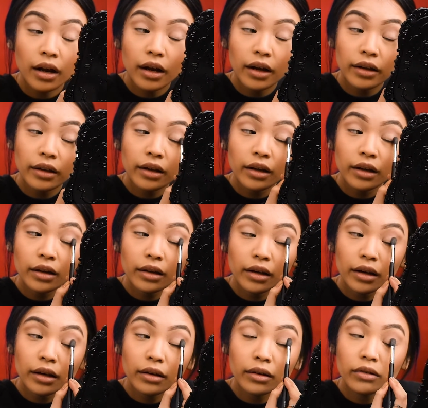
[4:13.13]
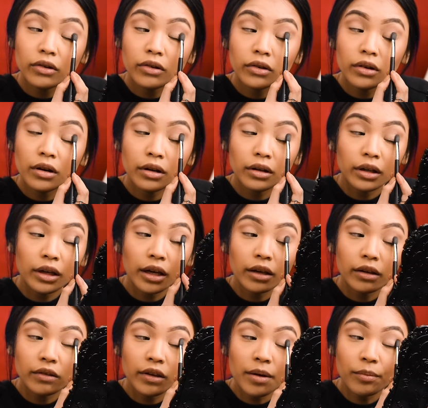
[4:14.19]
and then yeah, just kind of the
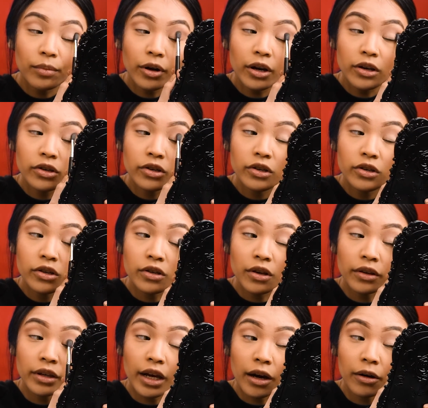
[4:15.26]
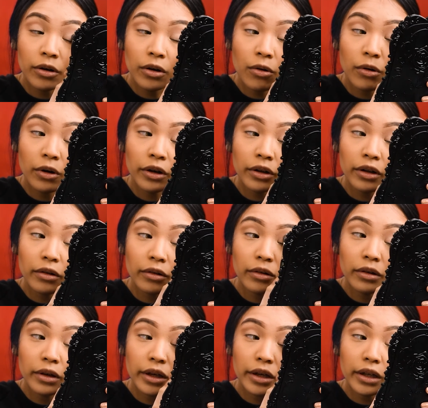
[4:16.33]
same brush, just on the outer corner though
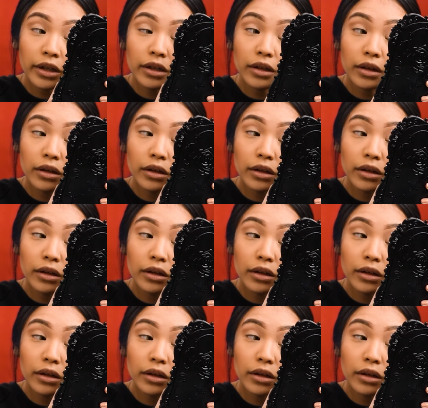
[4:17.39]
here.